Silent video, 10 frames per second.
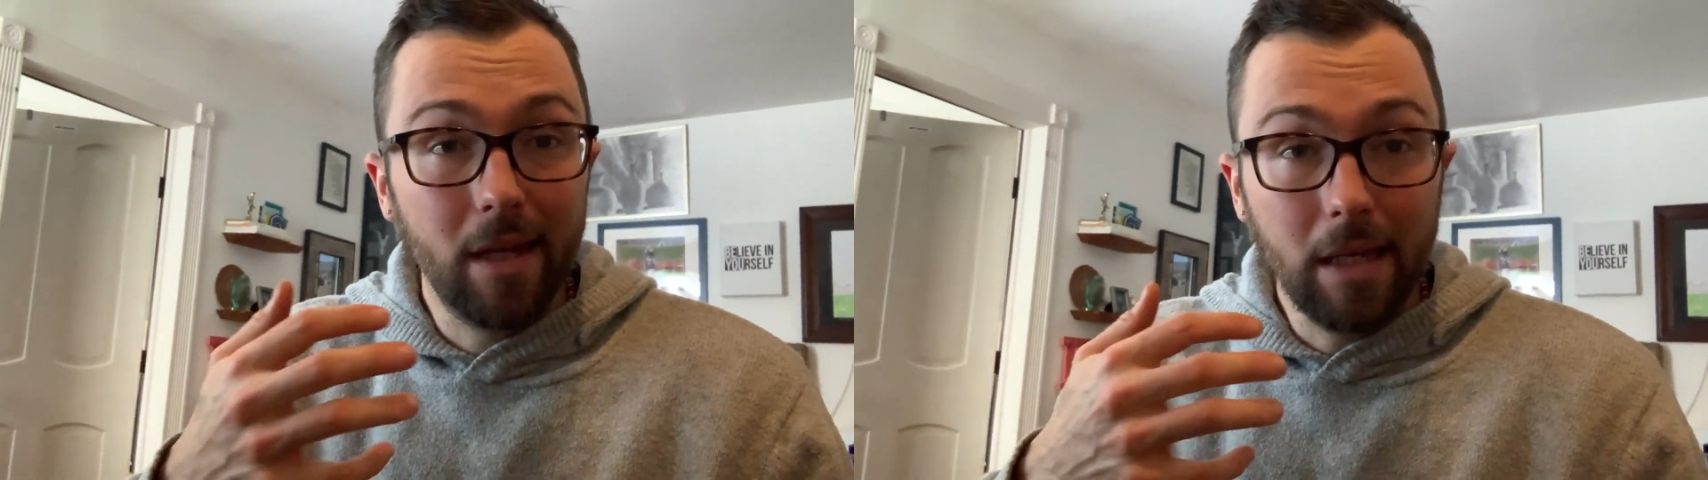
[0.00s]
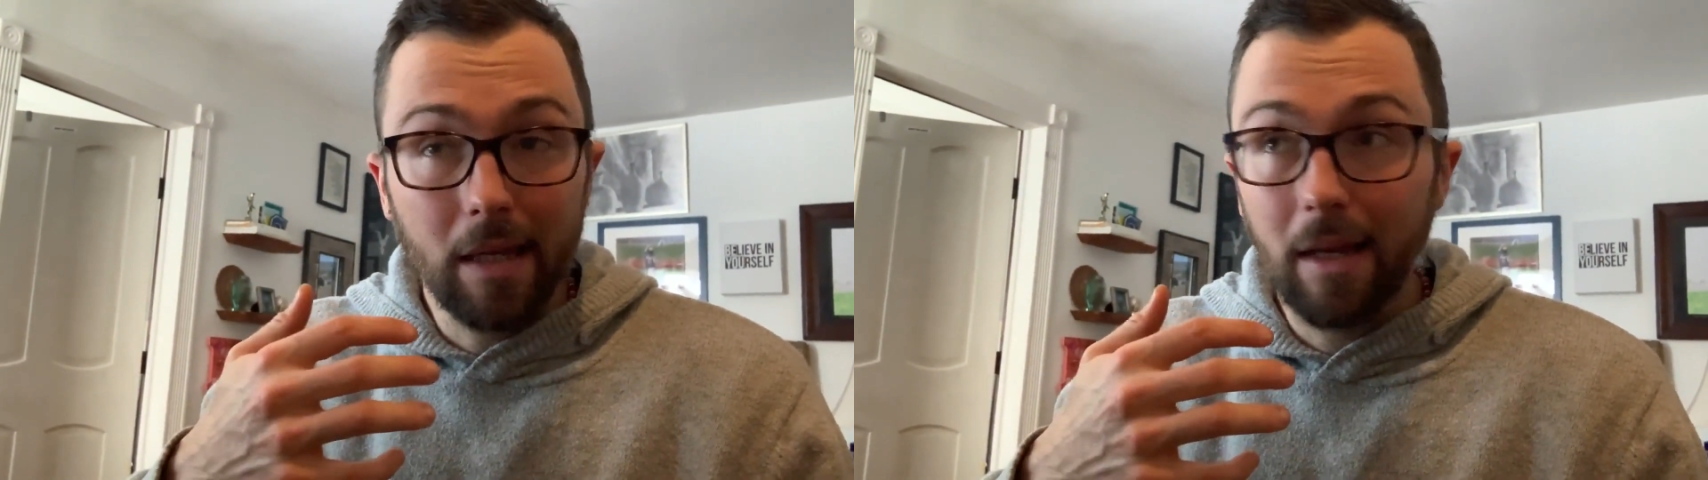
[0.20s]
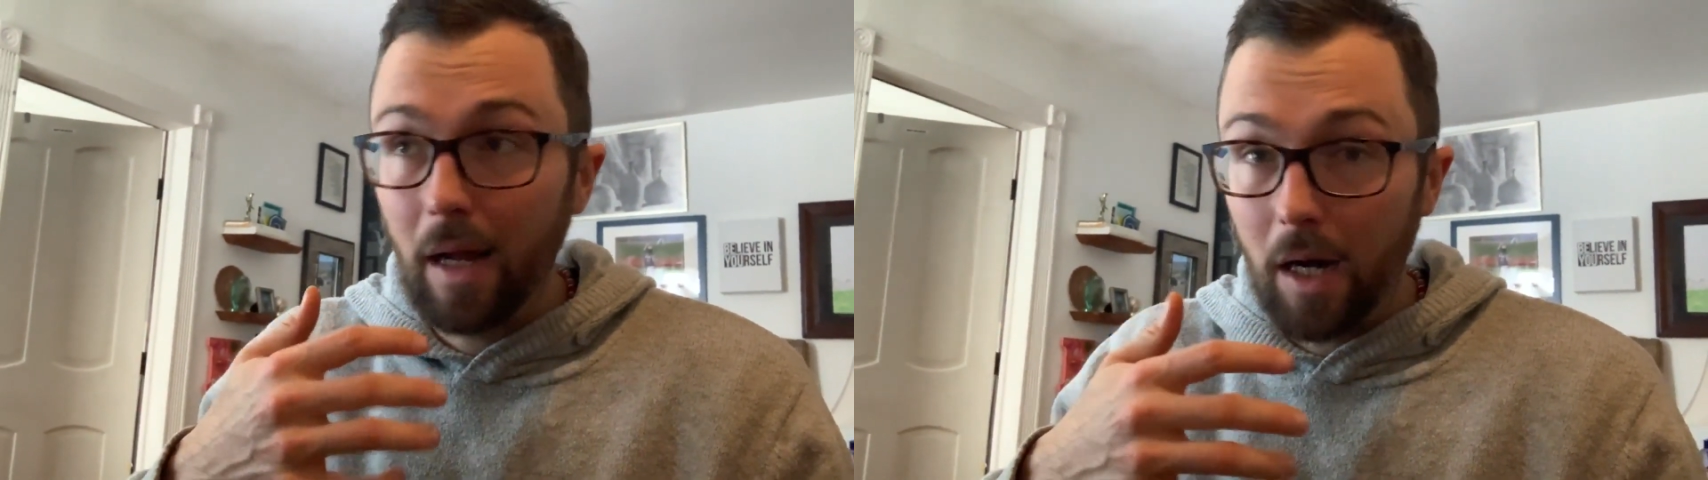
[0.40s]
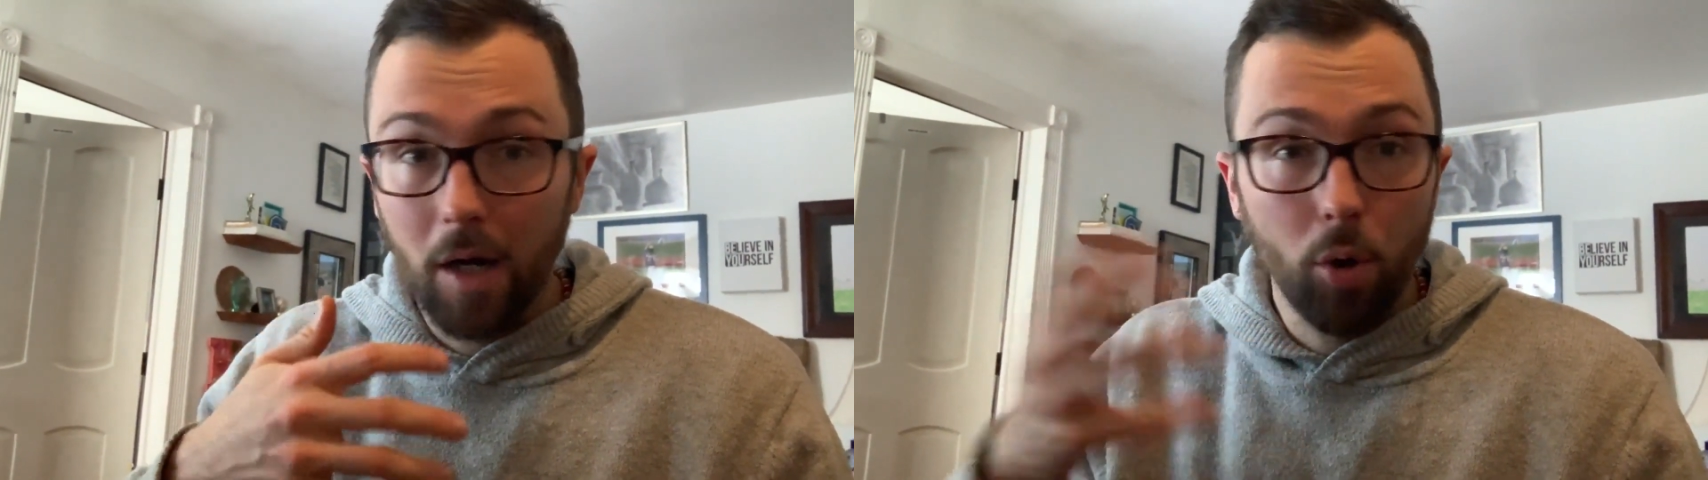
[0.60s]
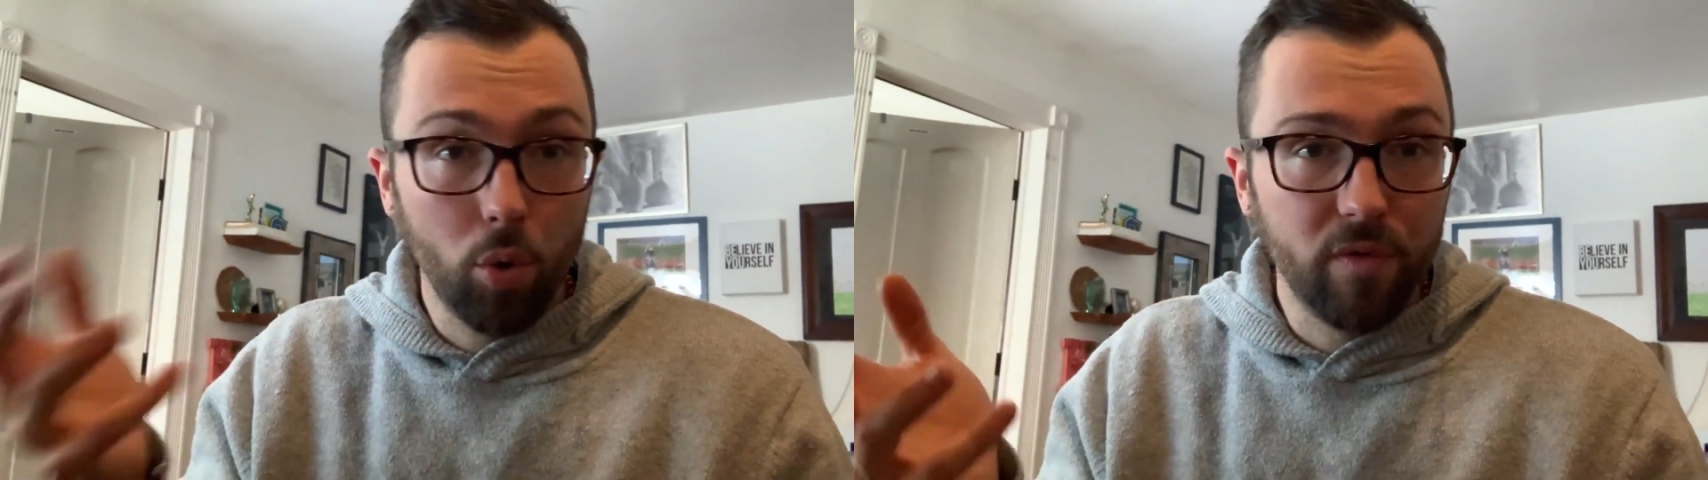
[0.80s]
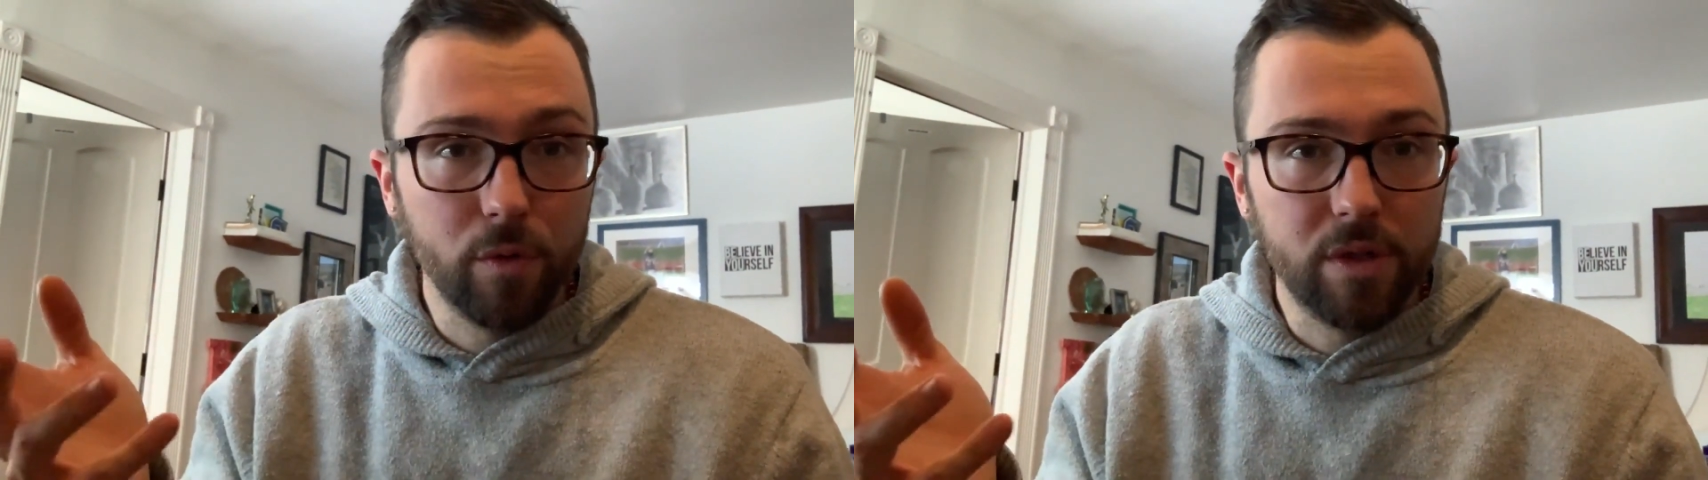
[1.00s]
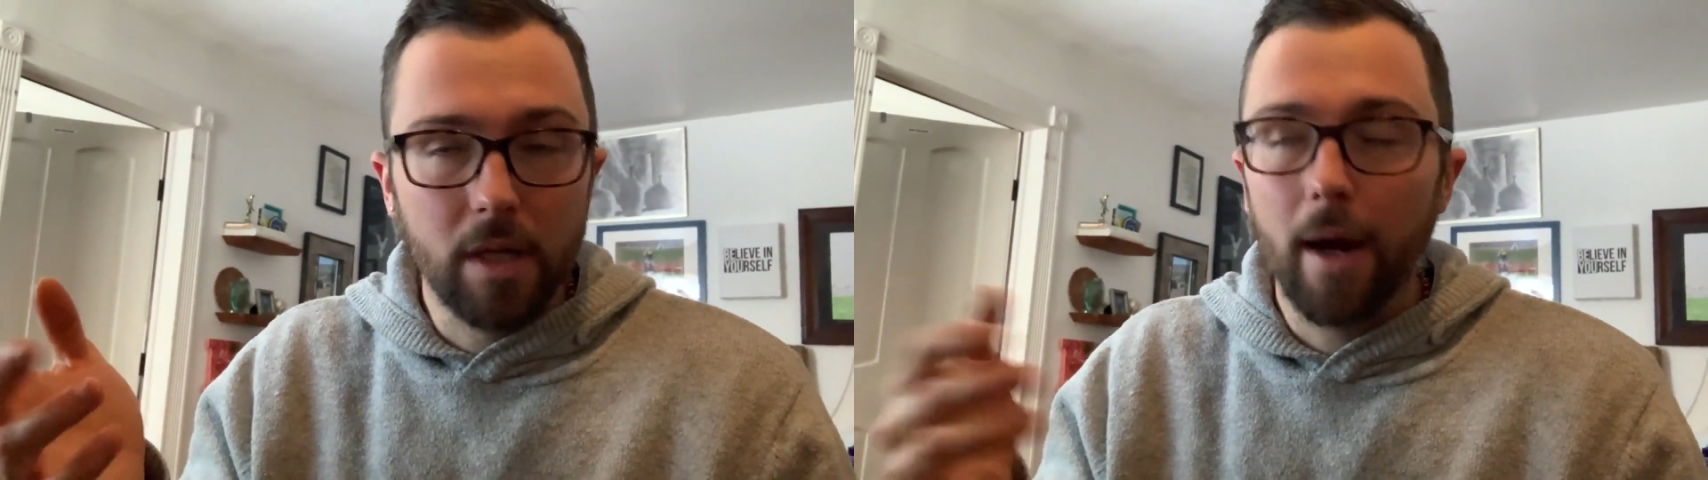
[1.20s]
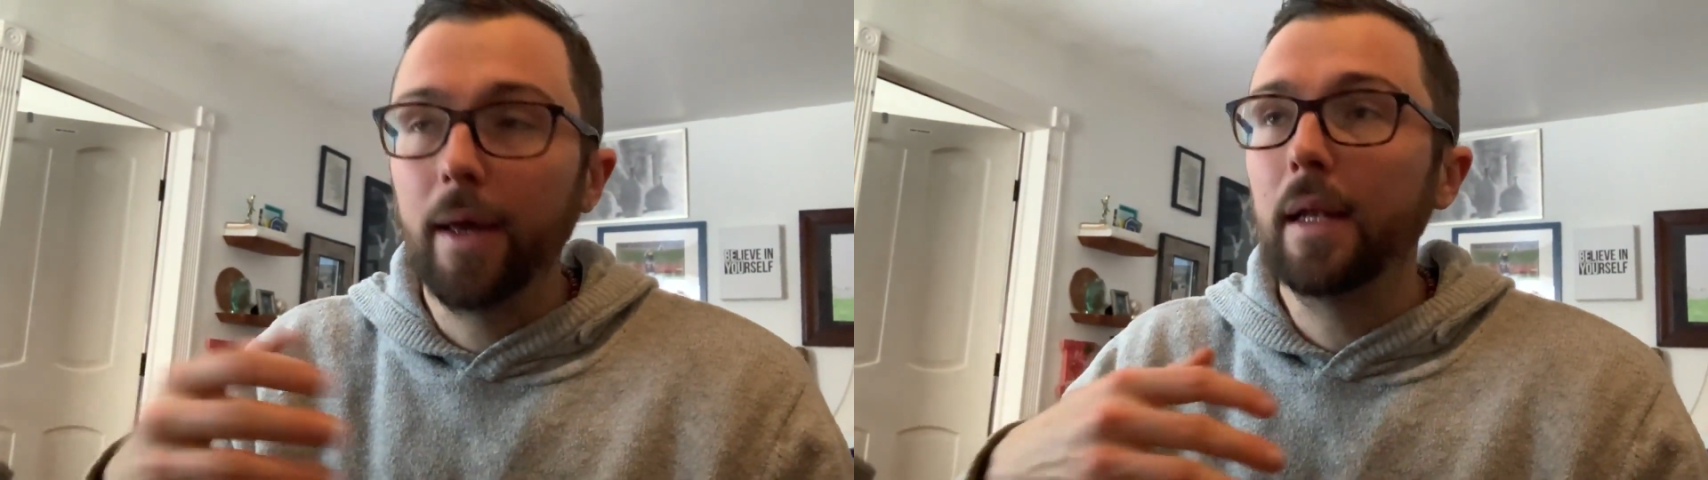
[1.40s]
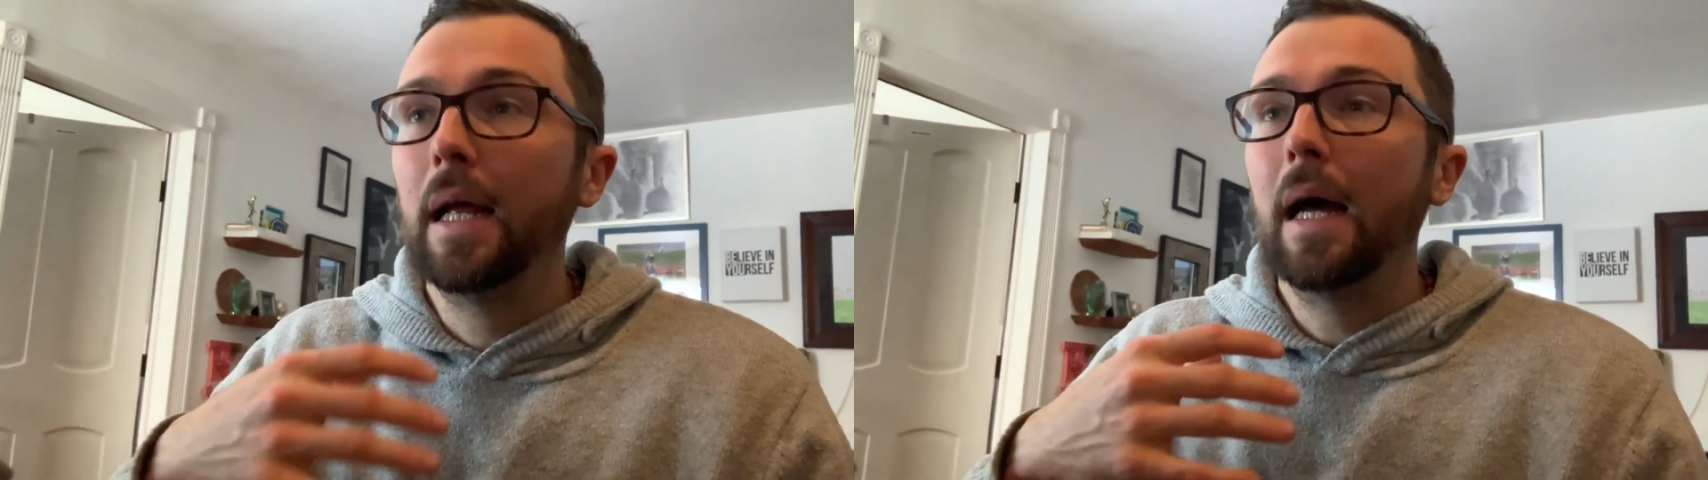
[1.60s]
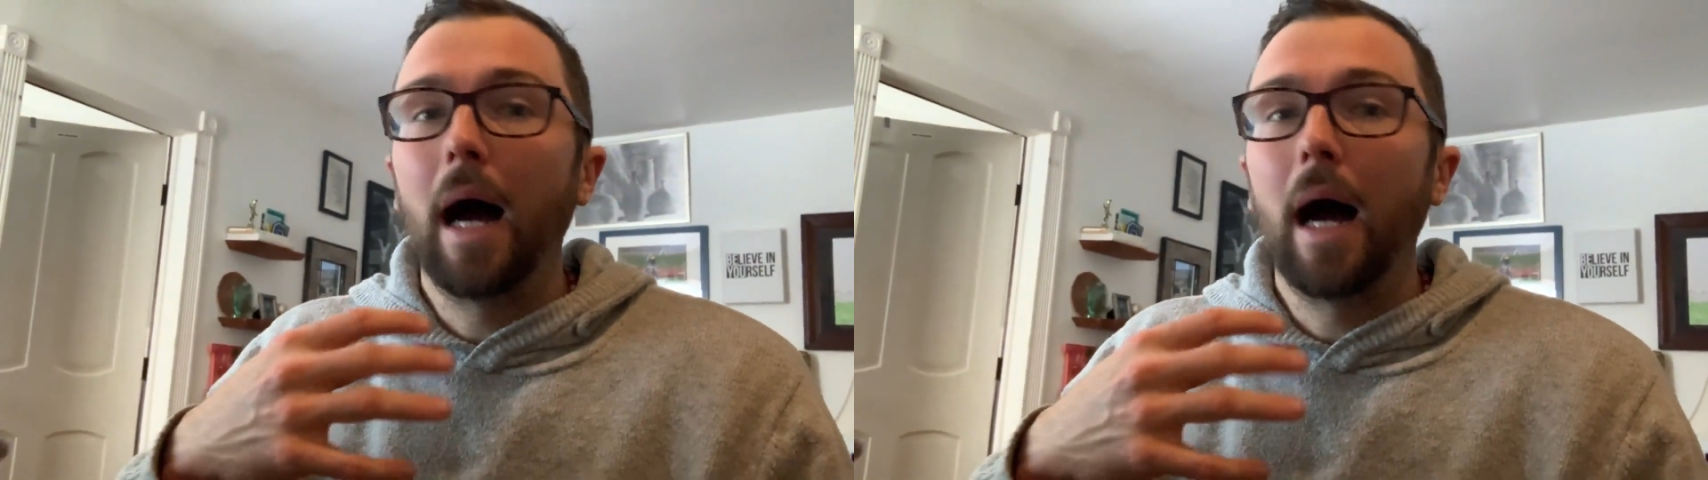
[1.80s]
in a whole foods diet.